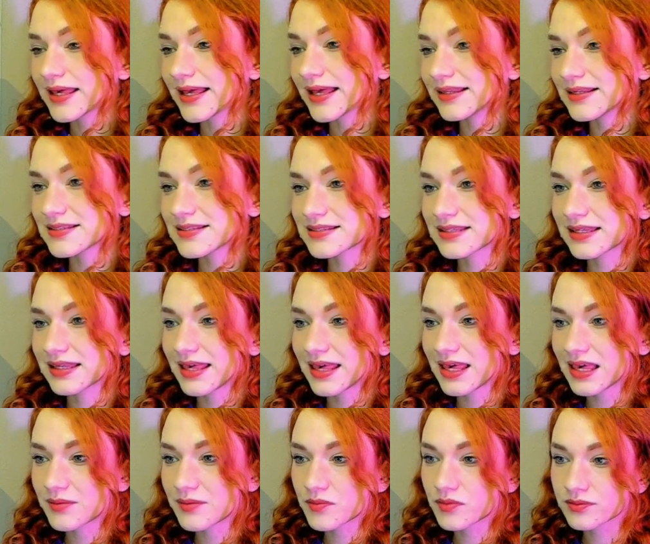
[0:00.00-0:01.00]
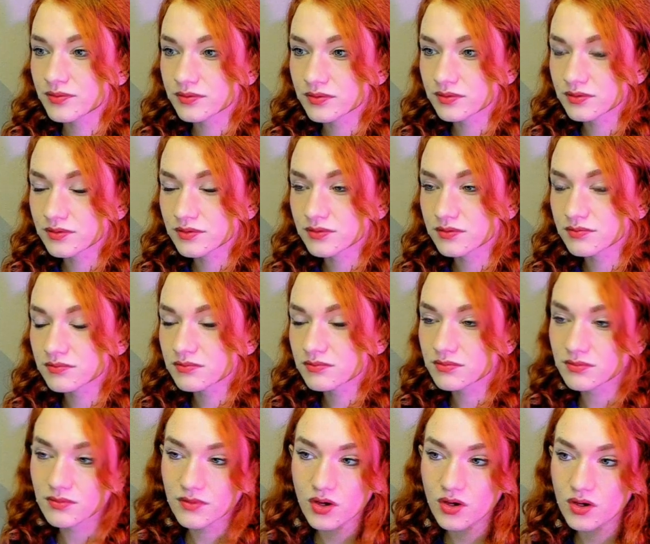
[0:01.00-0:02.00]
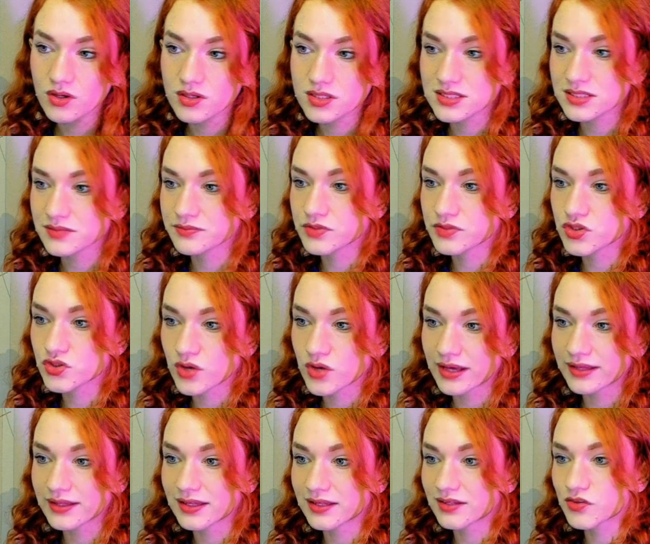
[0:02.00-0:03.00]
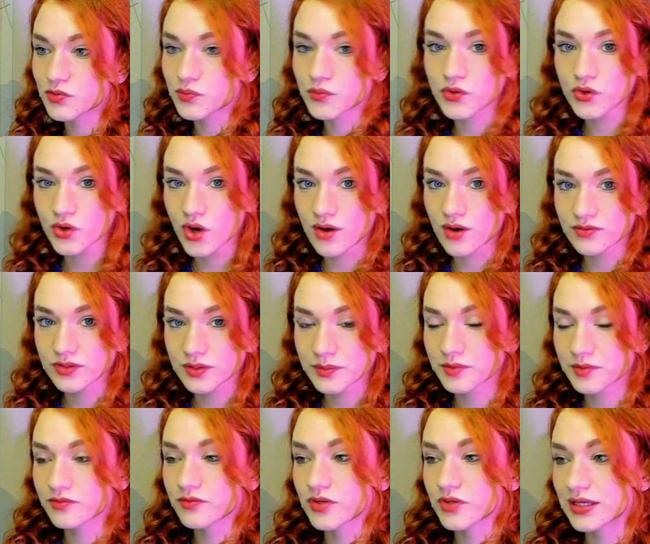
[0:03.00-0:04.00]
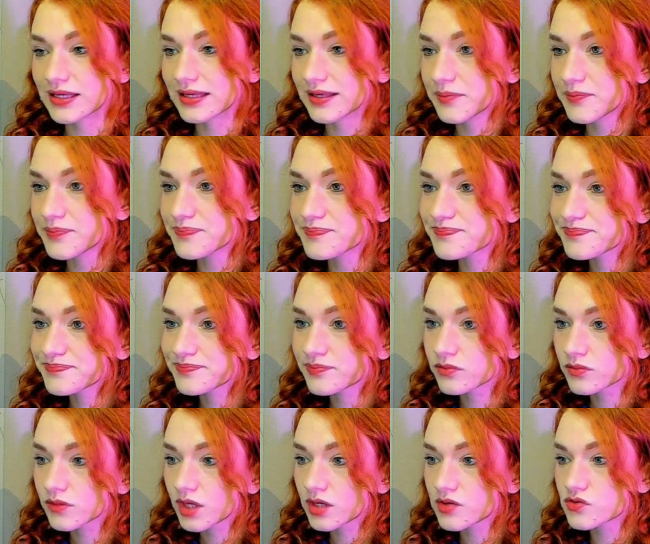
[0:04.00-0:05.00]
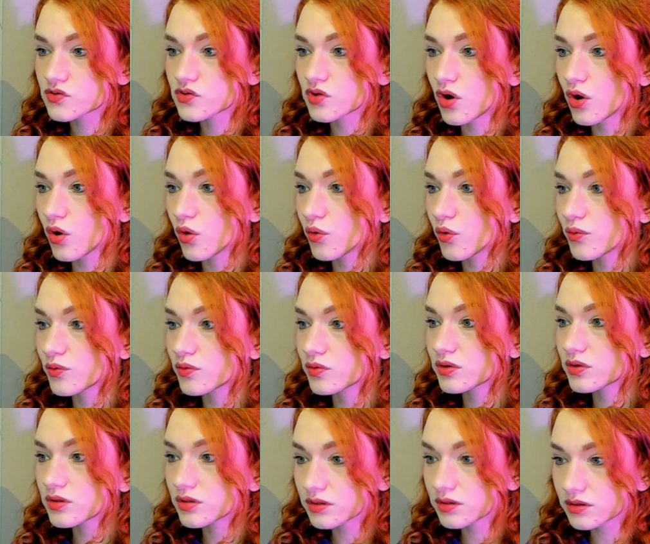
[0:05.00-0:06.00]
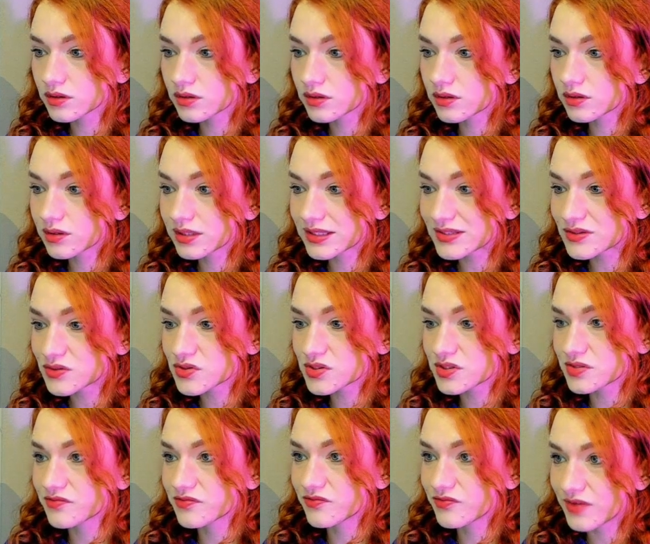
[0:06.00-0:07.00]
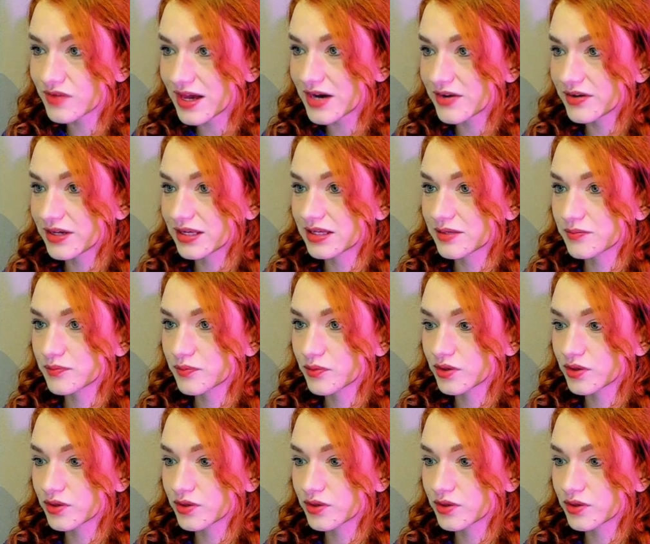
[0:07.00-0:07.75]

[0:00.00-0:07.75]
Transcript: get this game on some track that is more comfortable for him. So this was a very